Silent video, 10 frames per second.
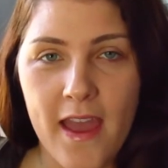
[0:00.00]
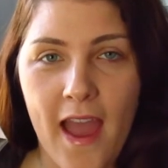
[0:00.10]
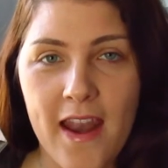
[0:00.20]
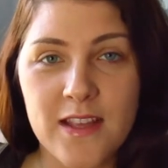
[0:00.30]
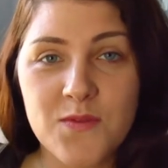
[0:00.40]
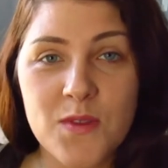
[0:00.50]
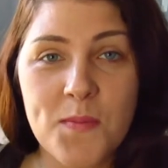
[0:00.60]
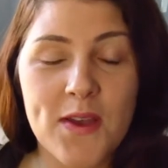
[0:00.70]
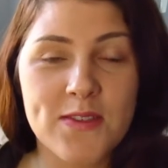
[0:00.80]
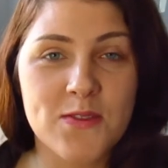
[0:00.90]
and as for the
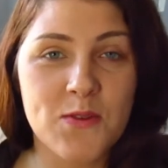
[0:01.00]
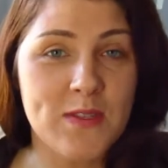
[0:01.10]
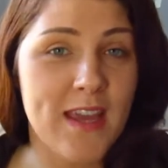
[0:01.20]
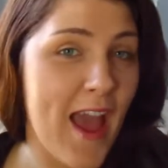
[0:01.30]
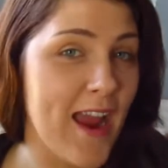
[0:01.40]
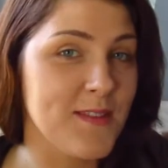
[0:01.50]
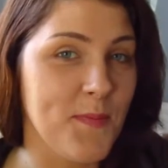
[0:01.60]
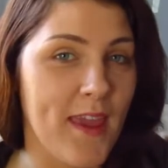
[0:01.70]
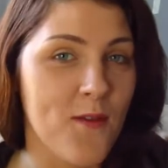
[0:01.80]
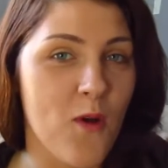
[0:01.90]
person who tagged
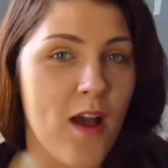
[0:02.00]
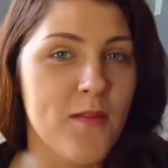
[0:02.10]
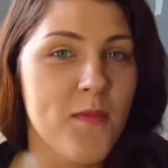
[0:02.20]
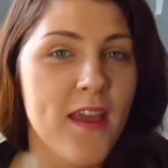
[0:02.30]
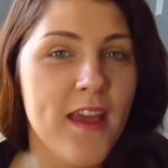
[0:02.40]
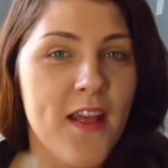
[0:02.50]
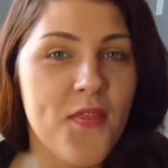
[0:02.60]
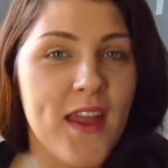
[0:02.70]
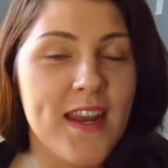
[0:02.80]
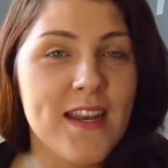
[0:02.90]
me, well,
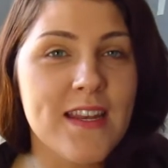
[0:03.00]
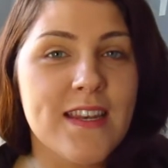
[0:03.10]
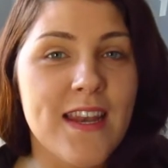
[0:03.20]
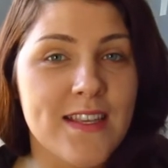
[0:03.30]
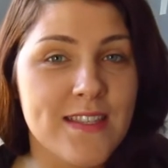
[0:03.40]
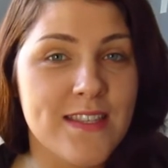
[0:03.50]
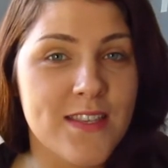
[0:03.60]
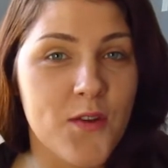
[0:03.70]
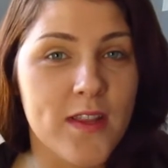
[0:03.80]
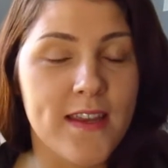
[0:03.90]
they didn't
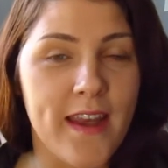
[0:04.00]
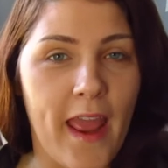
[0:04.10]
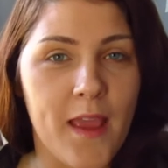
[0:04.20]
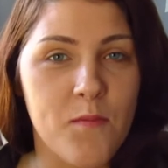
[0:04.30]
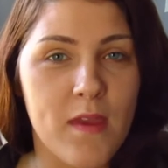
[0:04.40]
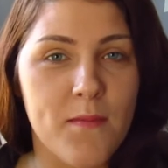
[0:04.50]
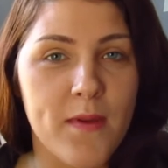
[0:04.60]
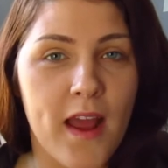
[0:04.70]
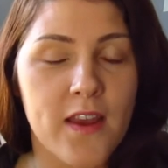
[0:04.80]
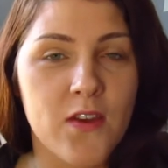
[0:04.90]
necessarily name me,
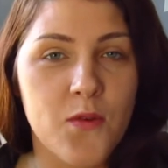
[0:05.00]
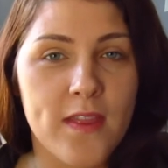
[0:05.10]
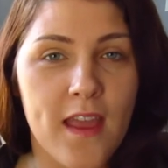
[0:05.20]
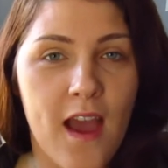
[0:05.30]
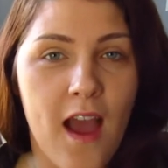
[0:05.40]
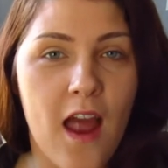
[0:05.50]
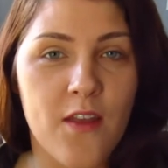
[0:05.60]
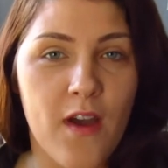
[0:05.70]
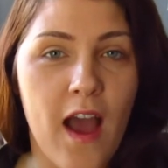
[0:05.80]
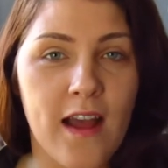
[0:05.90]
but I knew in their heart
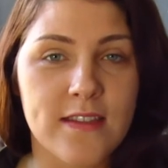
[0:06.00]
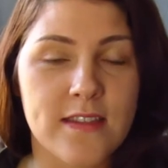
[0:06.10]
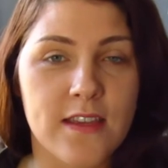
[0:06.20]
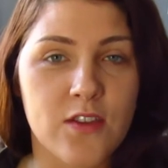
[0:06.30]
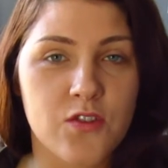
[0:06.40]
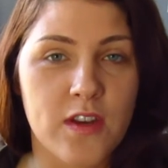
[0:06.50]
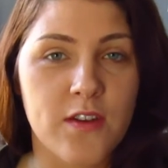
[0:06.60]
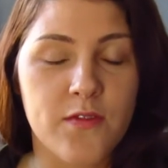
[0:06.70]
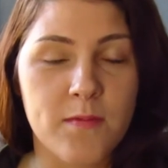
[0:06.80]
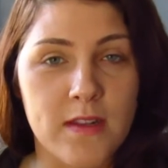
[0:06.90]
of hearts that
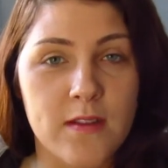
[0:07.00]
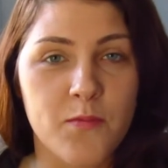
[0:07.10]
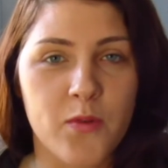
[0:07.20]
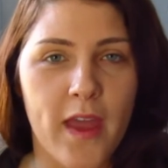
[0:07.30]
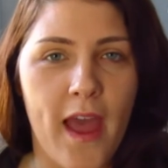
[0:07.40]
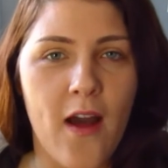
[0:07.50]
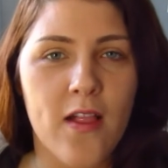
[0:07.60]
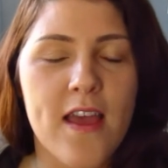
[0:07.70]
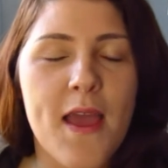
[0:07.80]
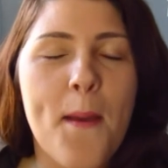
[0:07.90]
Katrina from the Little Book
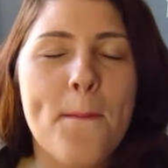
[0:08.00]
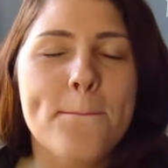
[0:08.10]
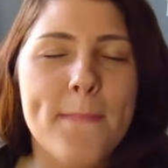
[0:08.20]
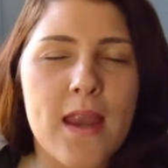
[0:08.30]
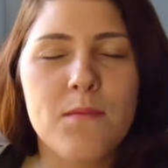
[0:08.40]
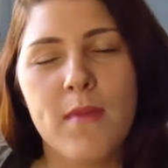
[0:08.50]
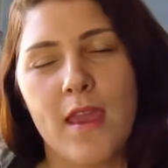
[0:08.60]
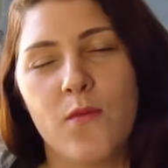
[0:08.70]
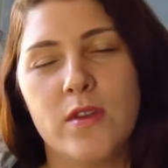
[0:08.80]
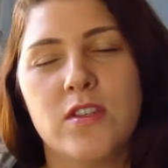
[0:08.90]
Owl meant
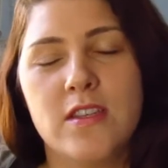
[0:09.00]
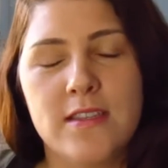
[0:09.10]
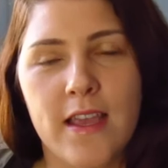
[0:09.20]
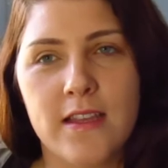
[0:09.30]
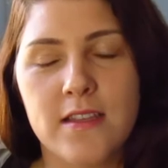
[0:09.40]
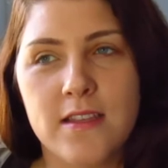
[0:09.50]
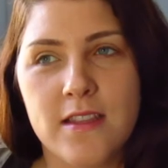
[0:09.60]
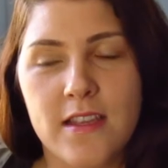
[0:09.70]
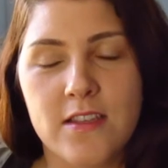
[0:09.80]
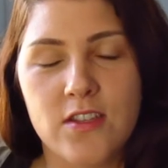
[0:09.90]
me when she said
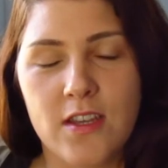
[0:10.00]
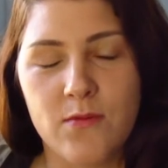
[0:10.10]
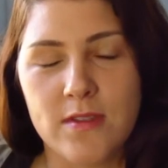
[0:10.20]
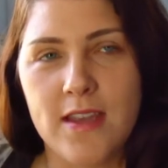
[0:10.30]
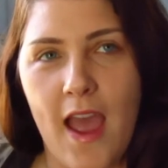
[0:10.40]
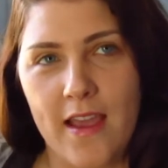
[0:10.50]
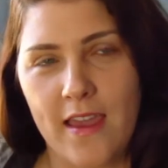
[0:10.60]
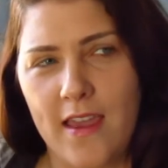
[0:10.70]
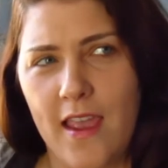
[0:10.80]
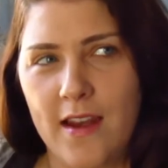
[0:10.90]
that she was
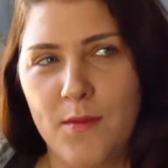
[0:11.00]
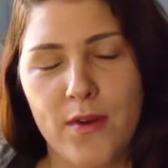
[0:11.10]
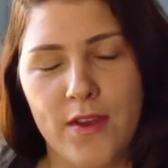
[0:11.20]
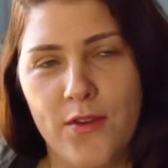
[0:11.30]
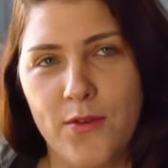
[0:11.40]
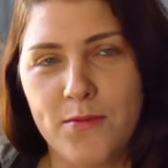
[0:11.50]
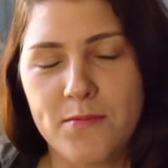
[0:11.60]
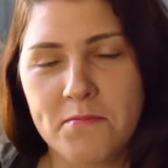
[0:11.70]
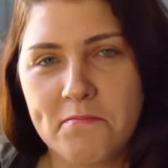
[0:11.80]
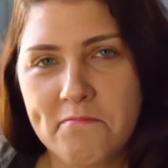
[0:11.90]
tagging anybody who
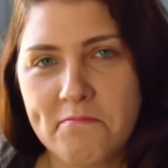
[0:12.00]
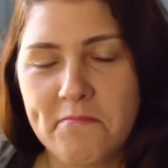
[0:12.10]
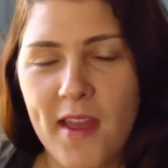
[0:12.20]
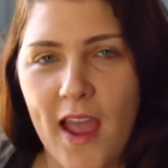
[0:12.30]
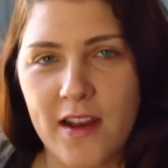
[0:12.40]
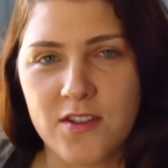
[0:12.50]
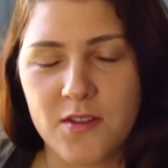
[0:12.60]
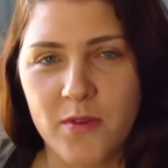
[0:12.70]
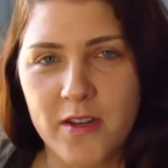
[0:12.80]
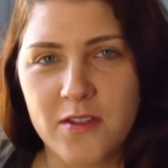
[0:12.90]

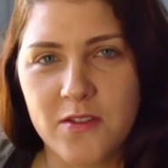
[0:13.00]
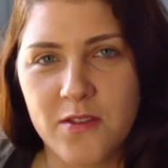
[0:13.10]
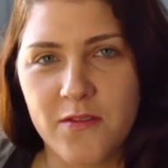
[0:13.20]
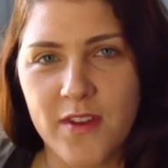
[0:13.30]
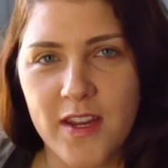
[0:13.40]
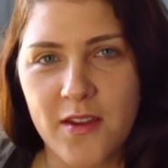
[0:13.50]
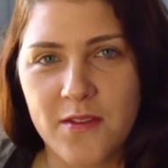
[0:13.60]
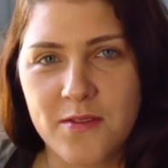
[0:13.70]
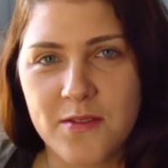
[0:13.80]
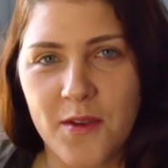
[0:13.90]
actually wanted to do the video.
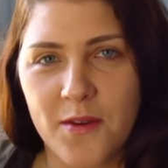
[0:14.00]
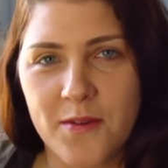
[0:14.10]
So,